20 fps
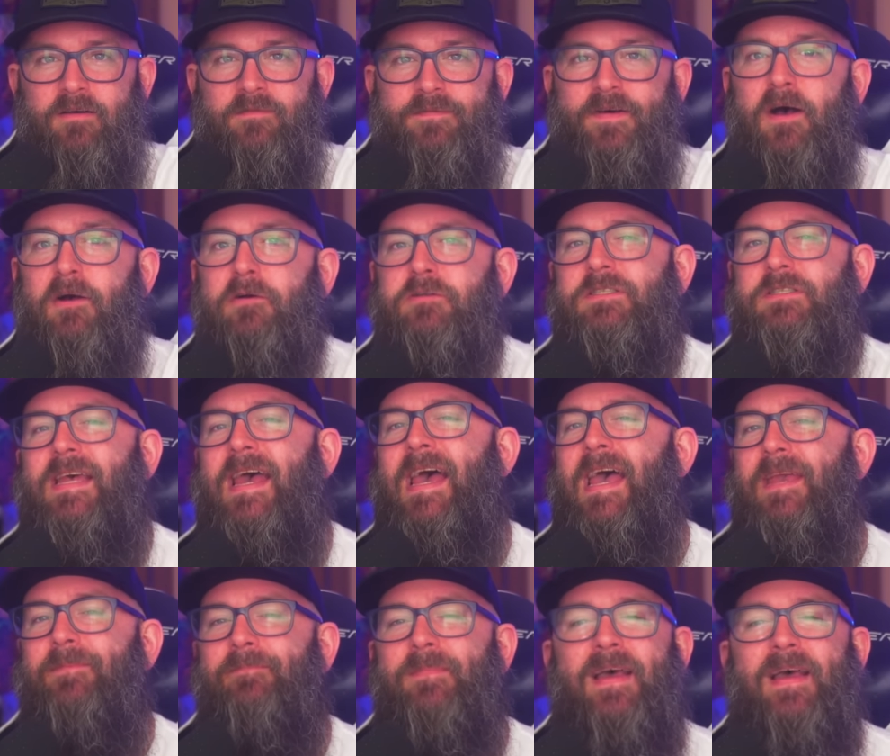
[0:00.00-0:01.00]
Folks,
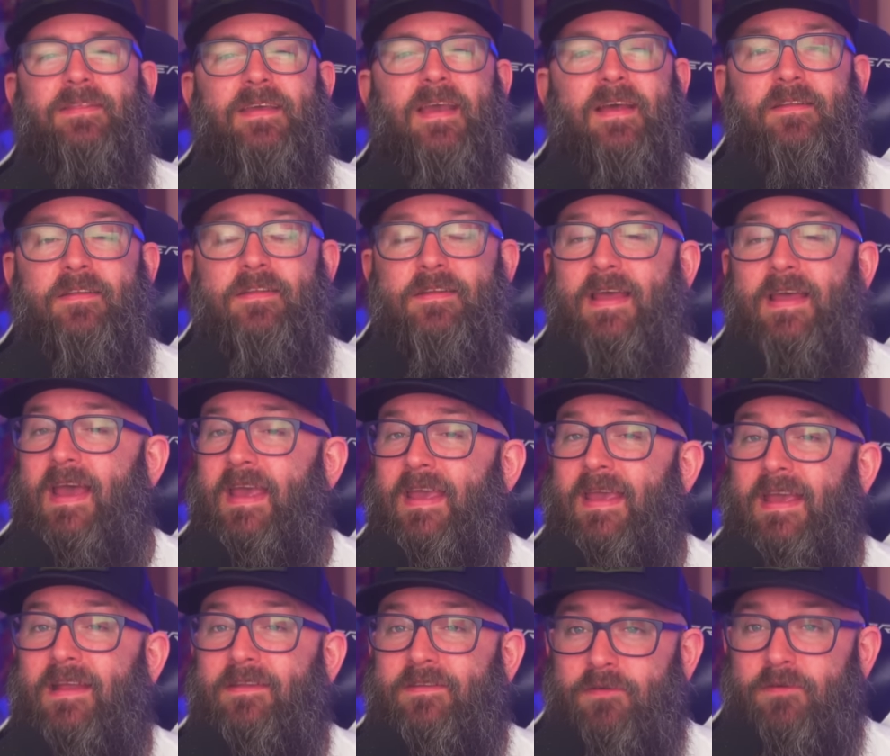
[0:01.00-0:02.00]
hey, at the end of the day,
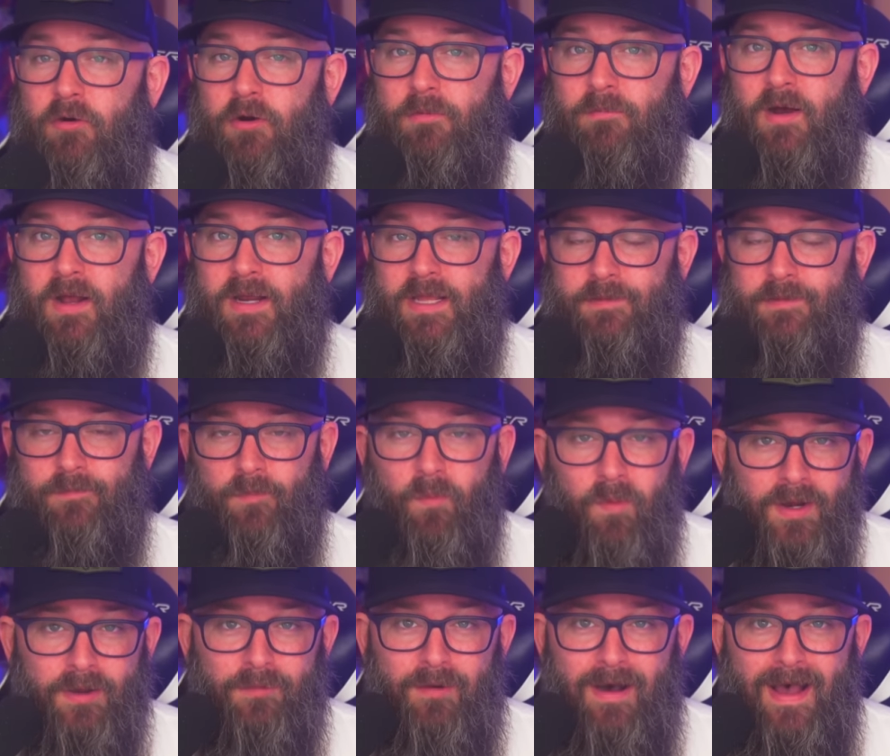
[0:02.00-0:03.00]
it's your money.
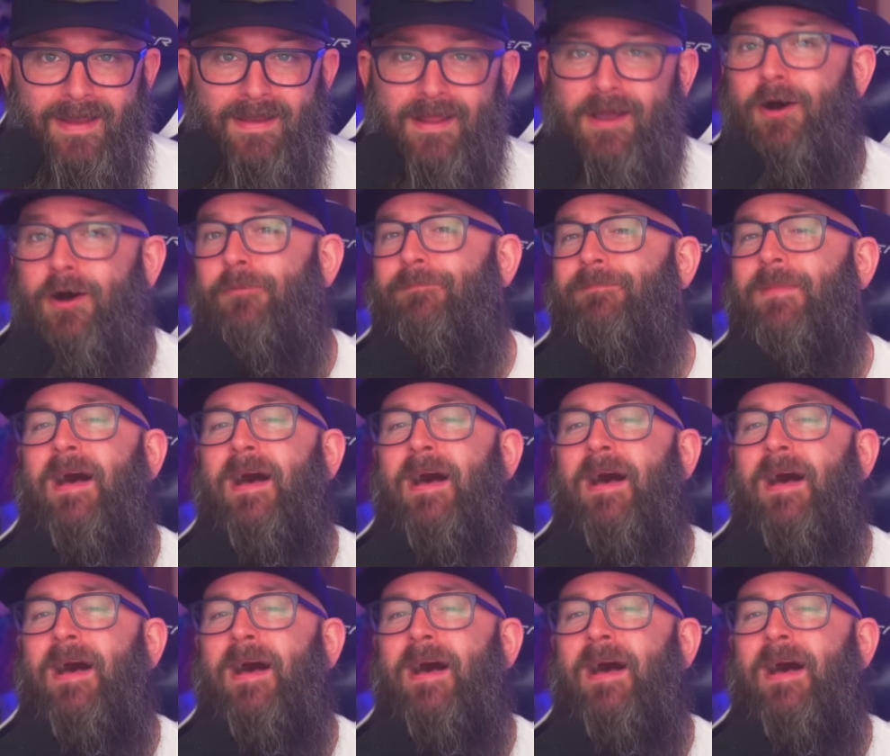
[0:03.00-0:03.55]
What do I know?